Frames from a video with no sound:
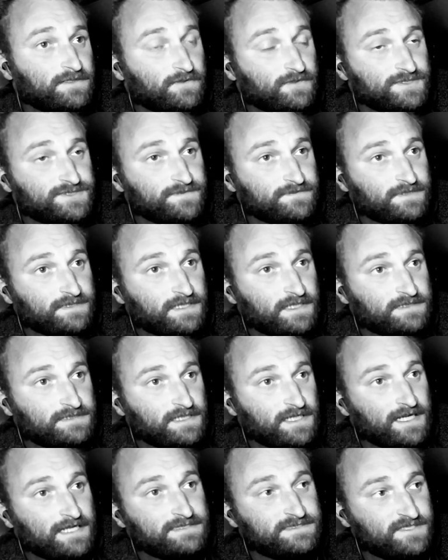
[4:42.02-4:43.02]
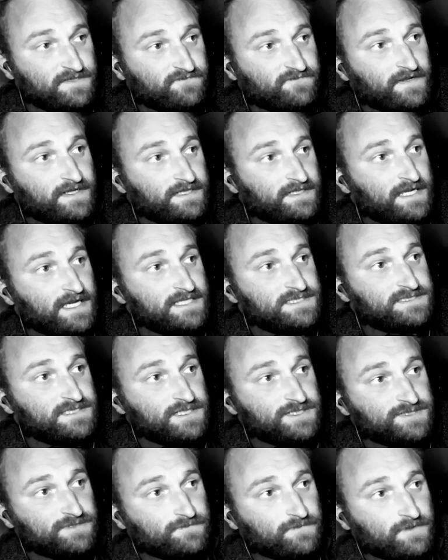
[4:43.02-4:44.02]
or something like that, I did find a gas
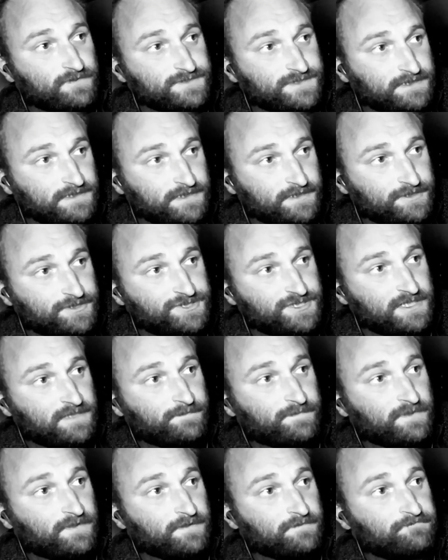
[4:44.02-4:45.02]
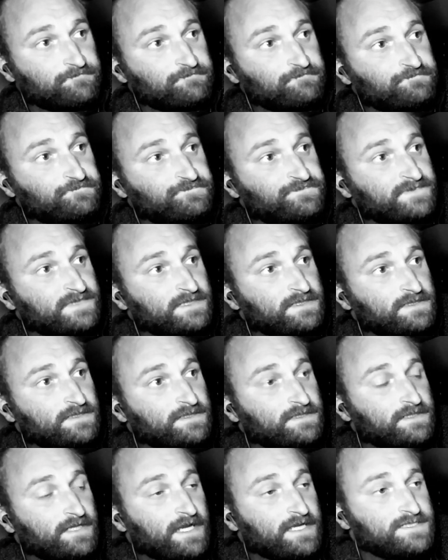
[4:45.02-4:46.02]
station where it was a little cheaper.
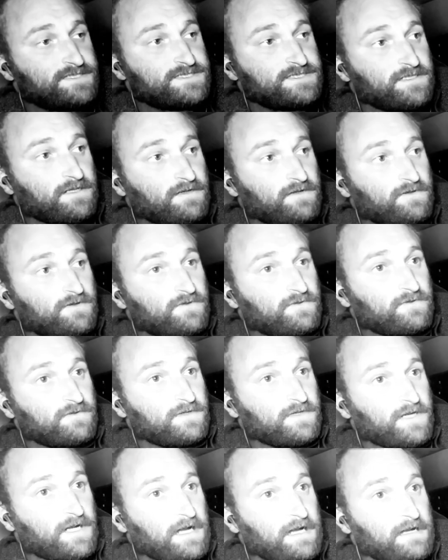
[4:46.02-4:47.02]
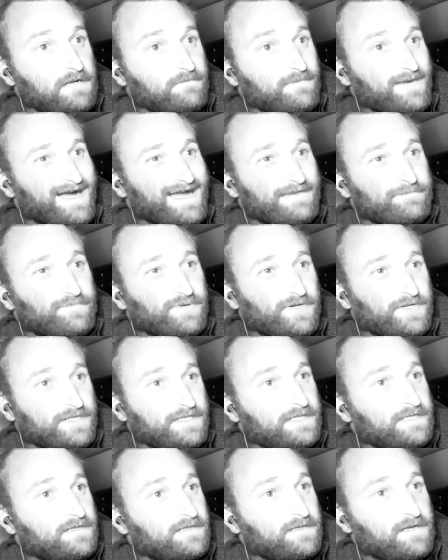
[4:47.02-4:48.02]
And so um, I put
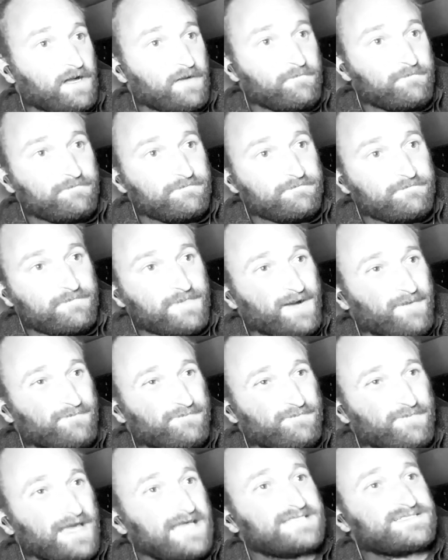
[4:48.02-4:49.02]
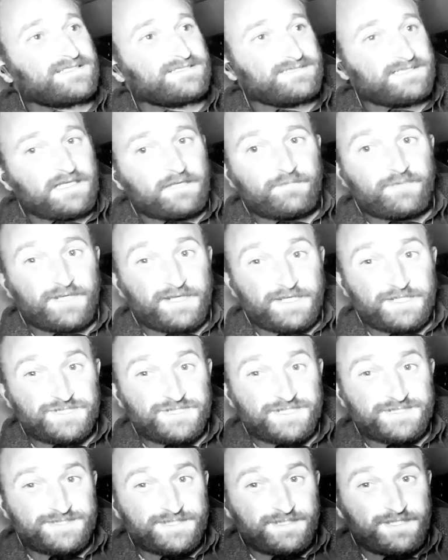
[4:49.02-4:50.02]
in, a, a basically I put in
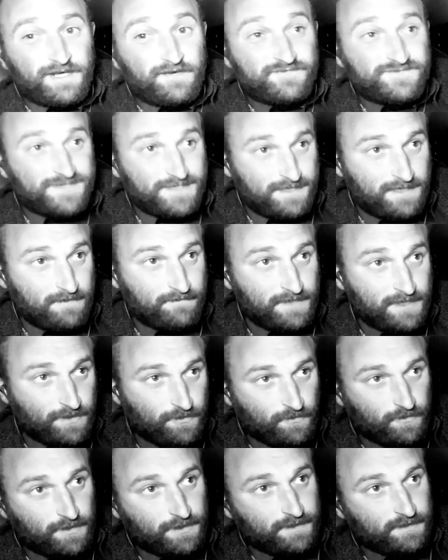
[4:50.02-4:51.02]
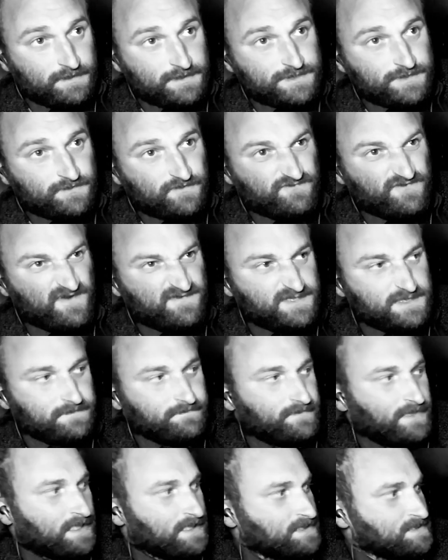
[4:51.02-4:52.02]
just enough to get me to Oregon, so
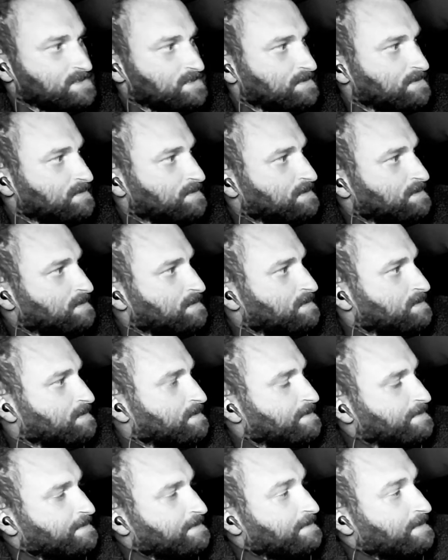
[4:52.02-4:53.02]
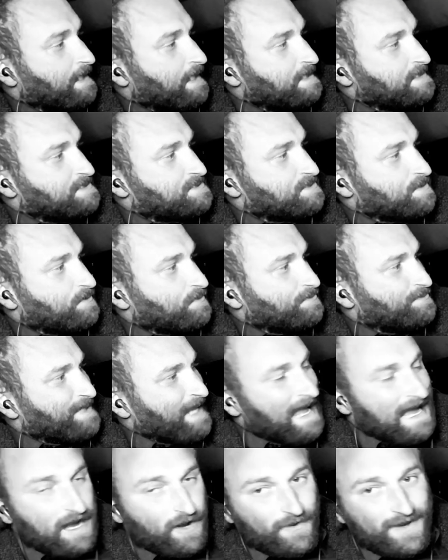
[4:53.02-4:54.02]
fifteen bucks. And so
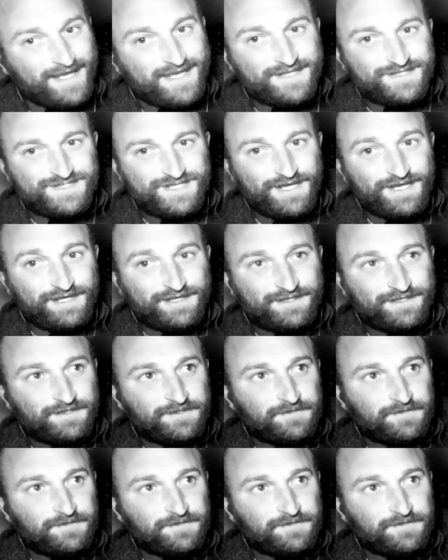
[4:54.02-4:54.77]
now I can take